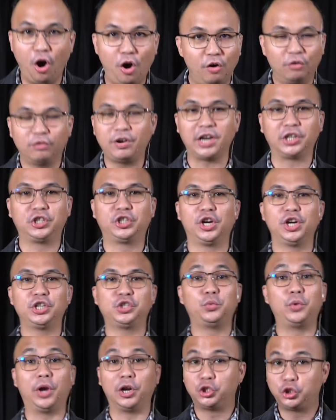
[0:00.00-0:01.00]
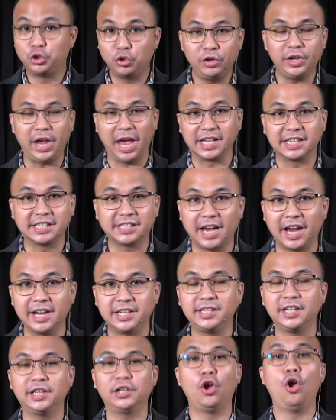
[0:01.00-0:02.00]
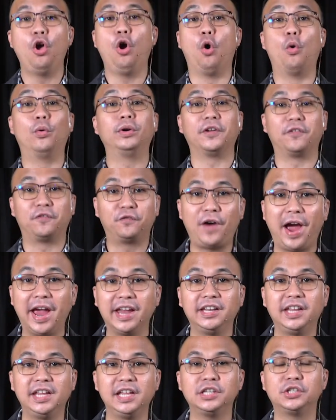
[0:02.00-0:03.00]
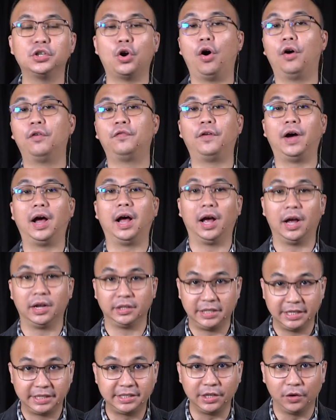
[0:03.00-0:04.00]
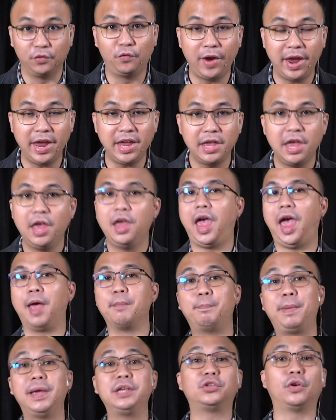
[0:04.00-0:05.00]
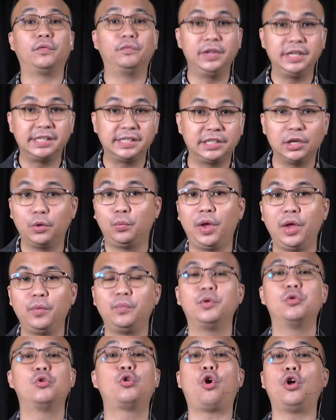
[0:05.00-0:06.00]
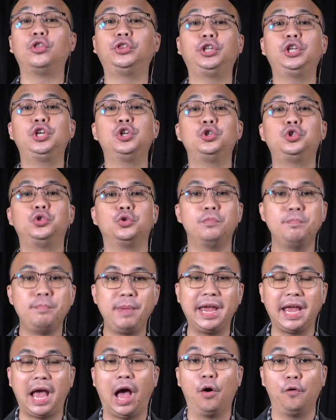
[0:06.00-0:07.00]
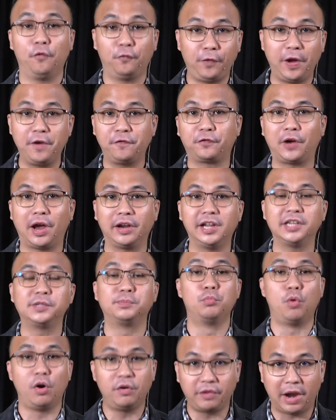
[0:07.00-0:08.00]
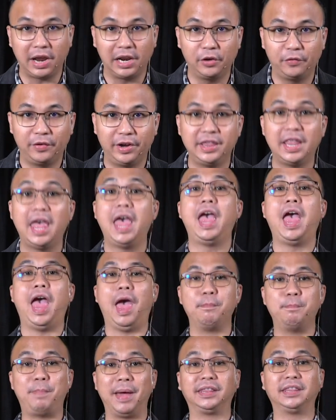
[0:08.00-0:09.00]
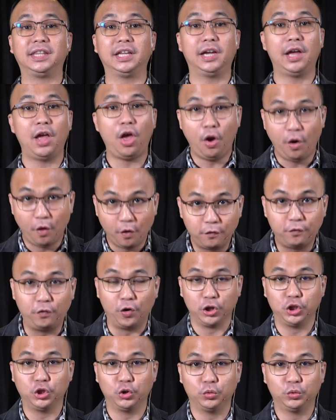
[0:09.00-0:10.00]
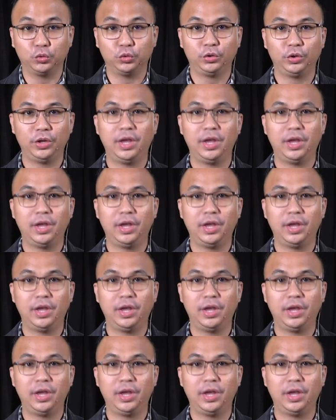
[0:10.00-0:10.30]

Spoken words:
All right, church, we are truly excited over the findings of the survey. And based on this survey, we will continue to make our Faith Fridays more relevant and better for you.